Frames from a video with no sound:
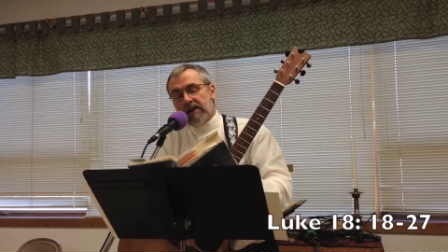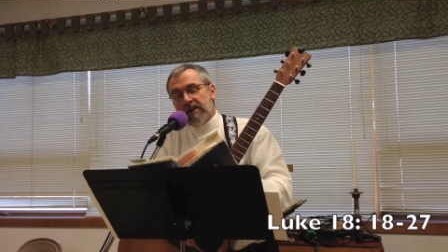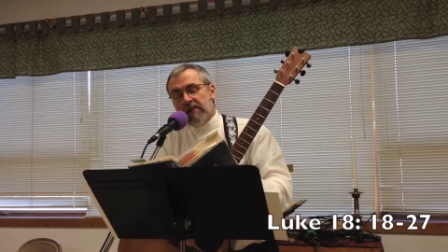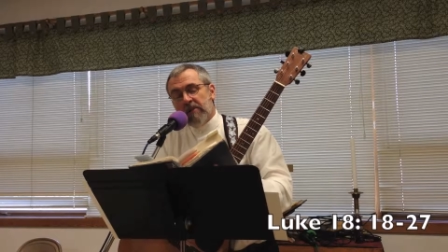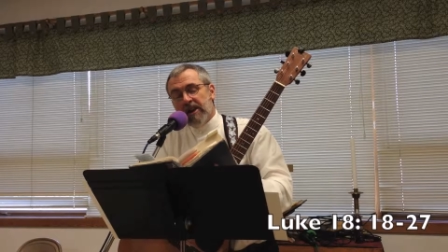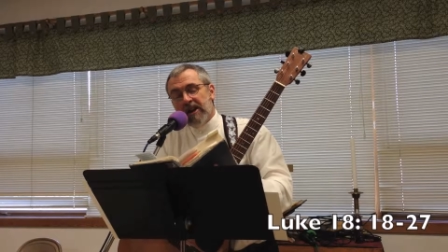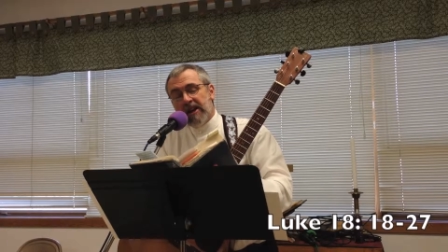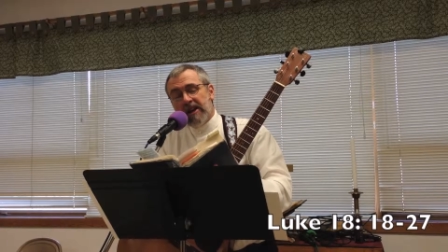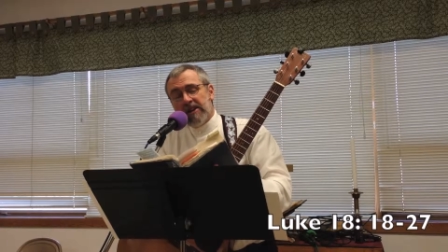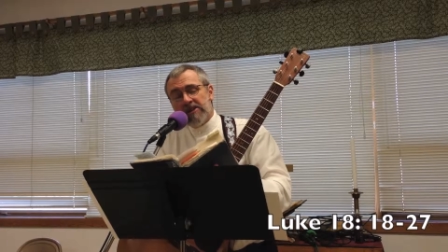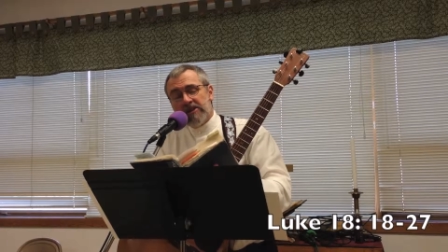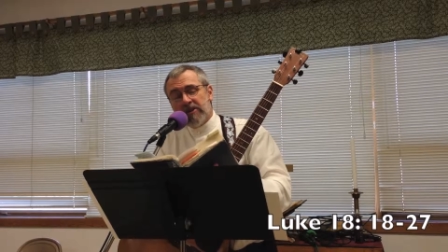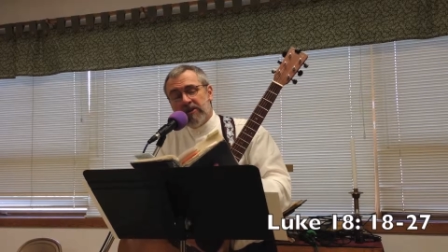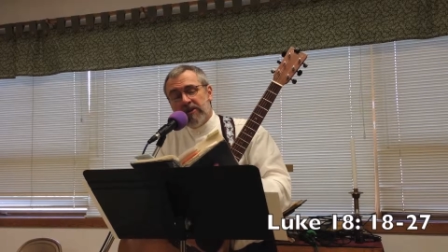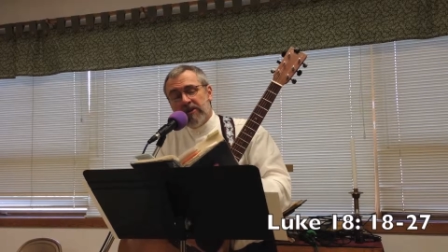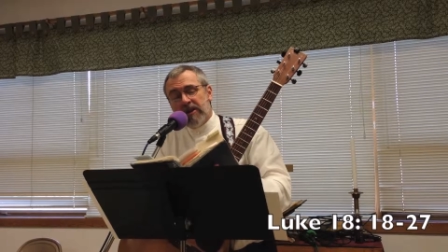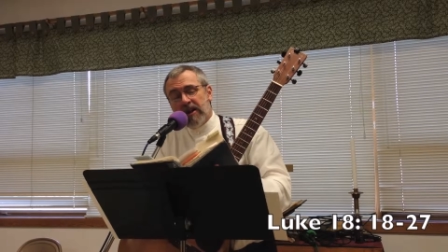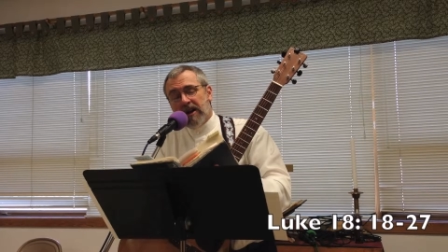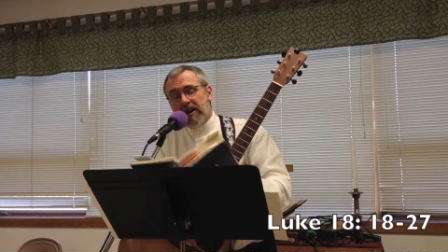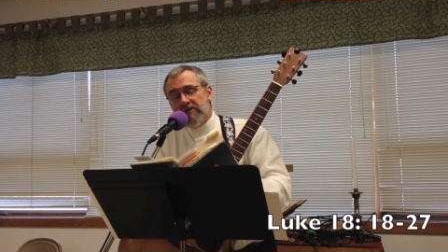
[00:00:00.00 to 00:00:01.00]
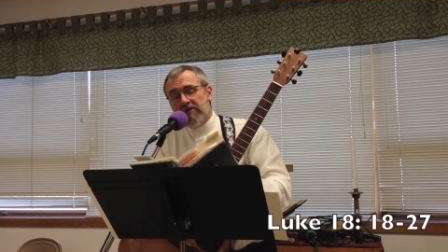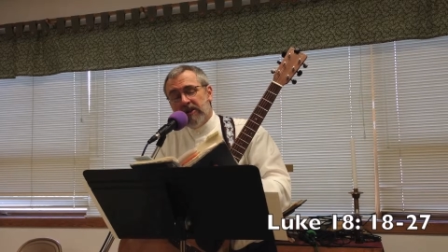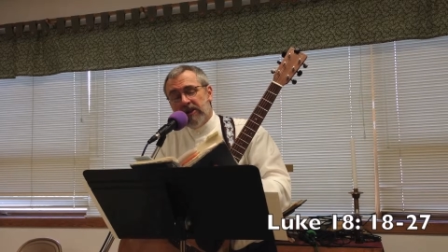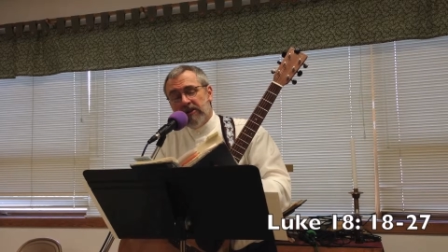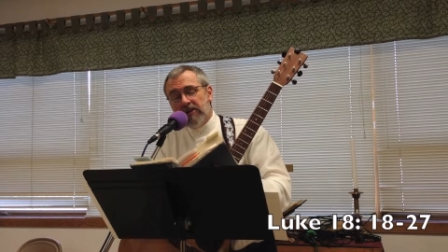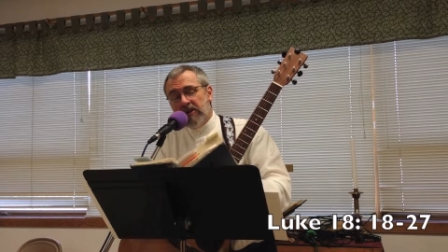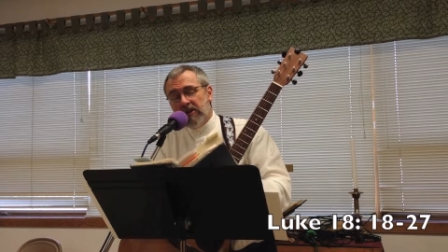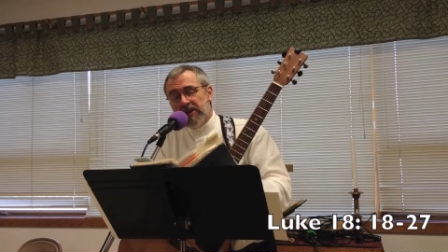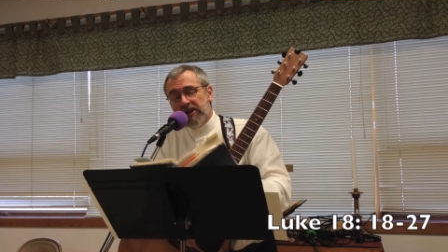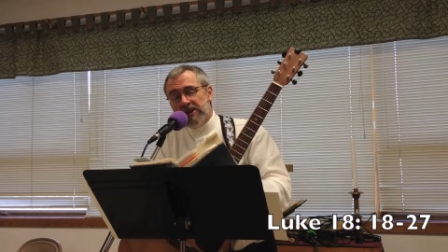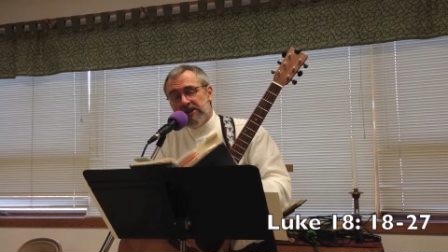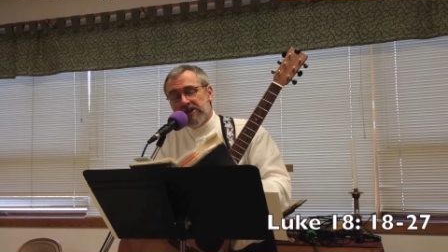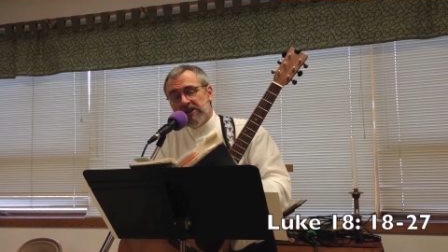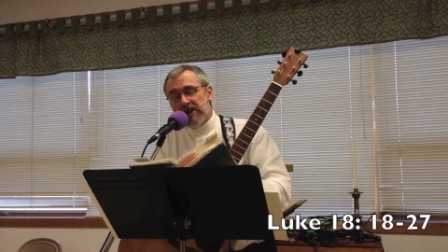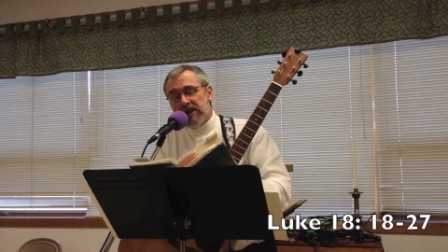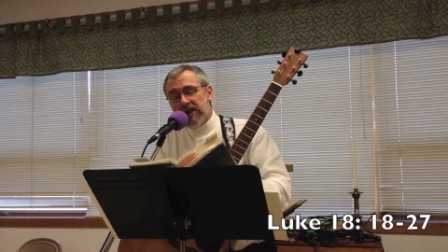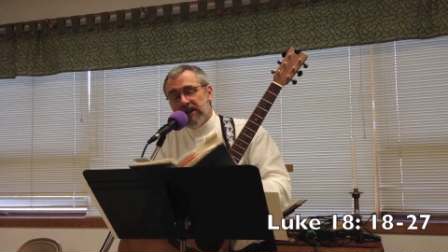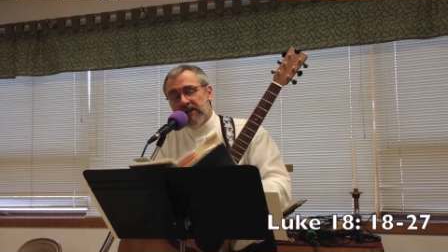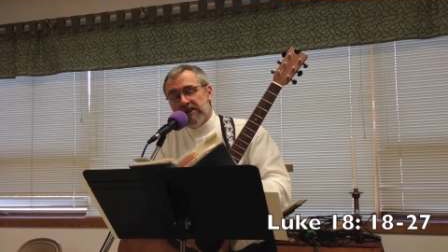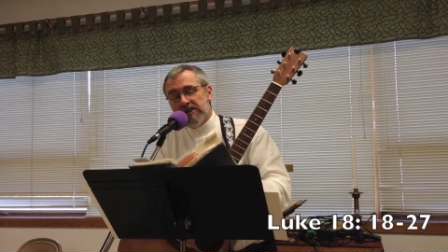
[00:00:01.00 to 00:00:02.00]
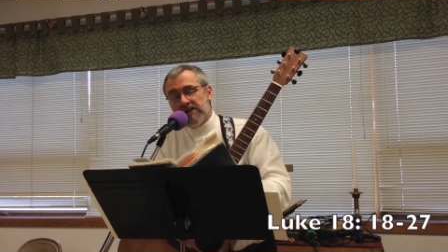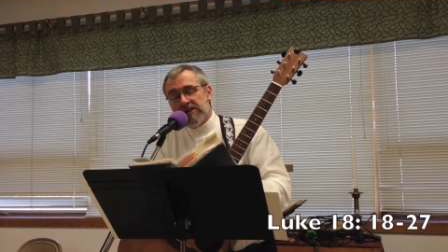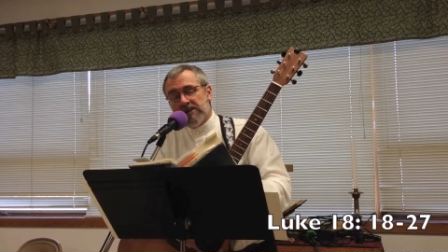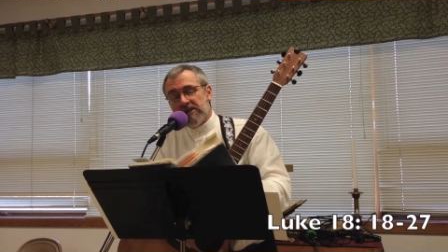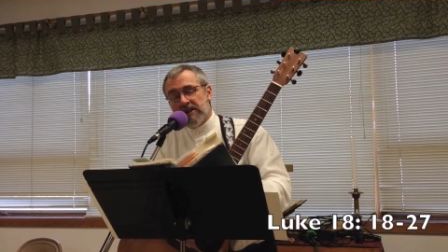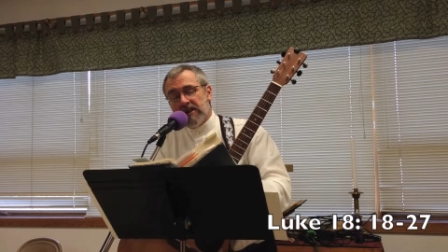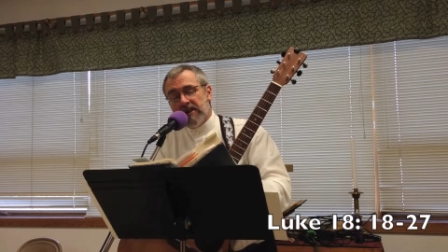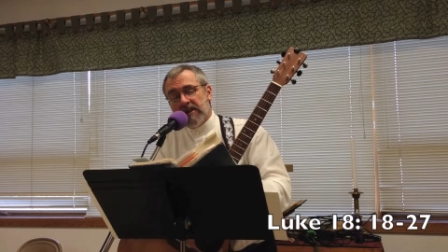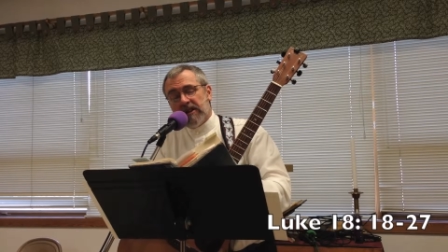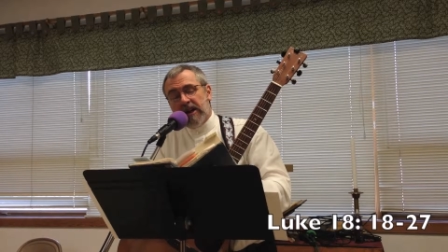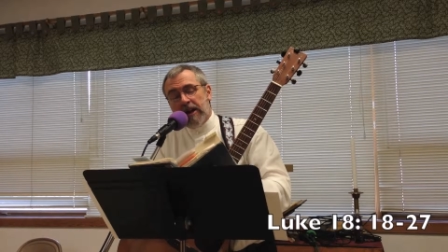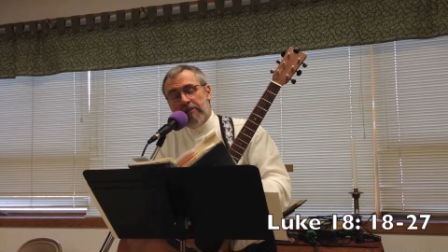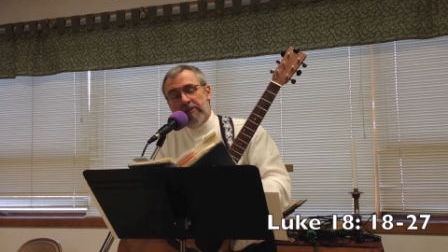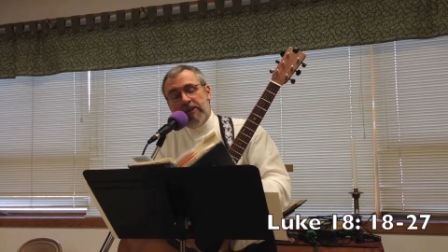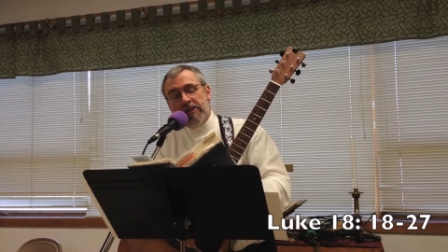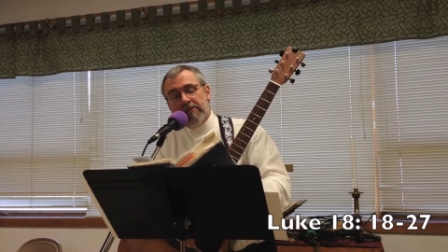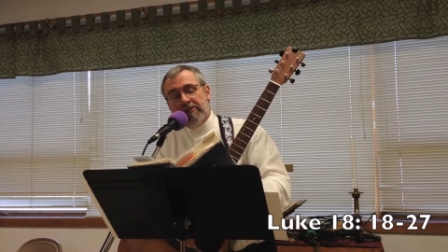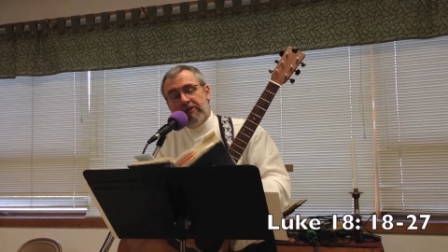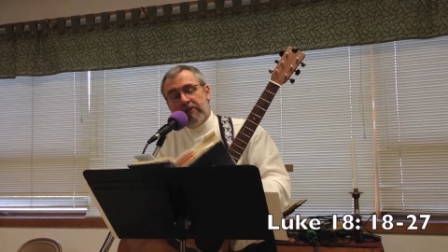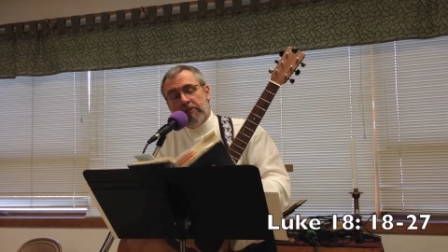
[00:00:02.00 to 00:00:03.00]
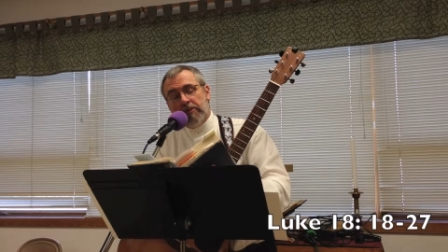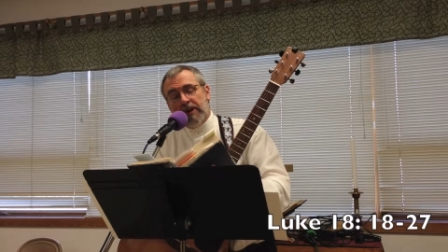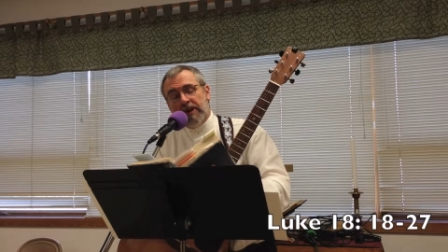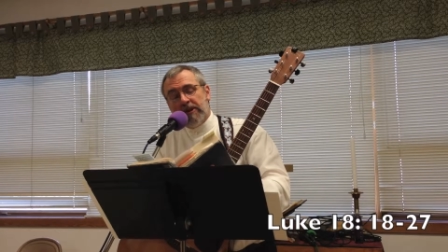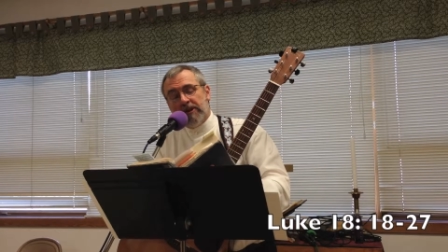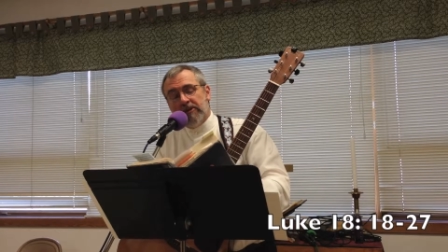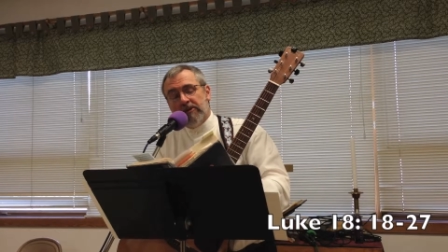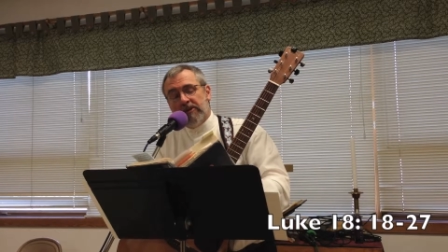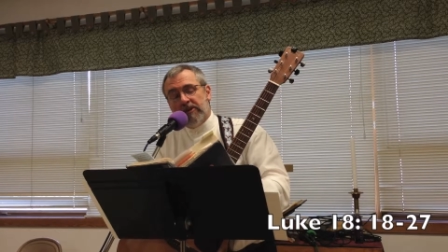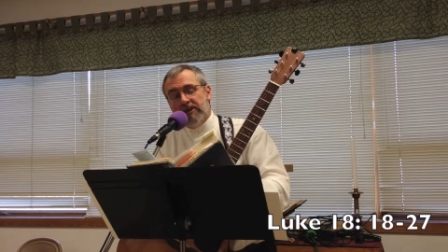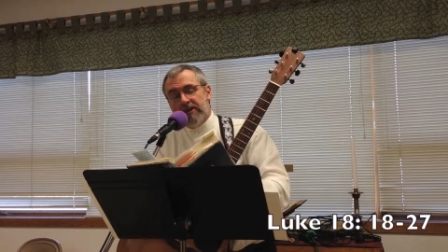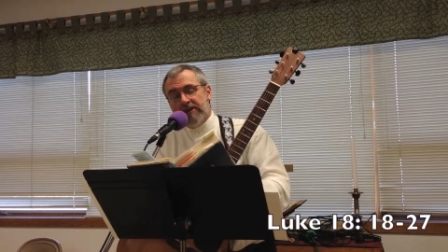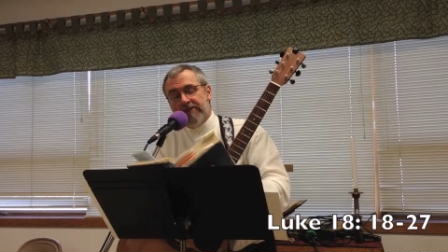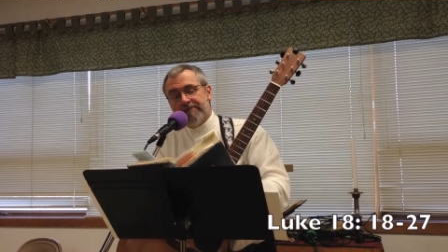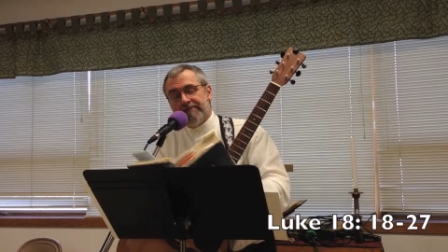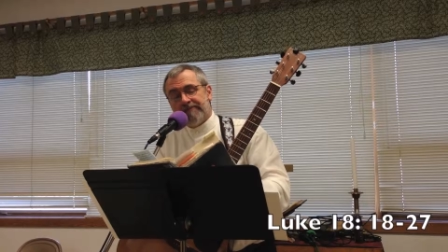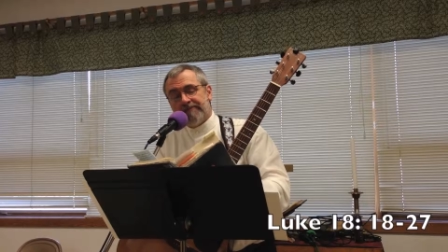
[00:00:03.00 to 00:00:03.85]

The man answered, I've done all these things and kept them from my youth.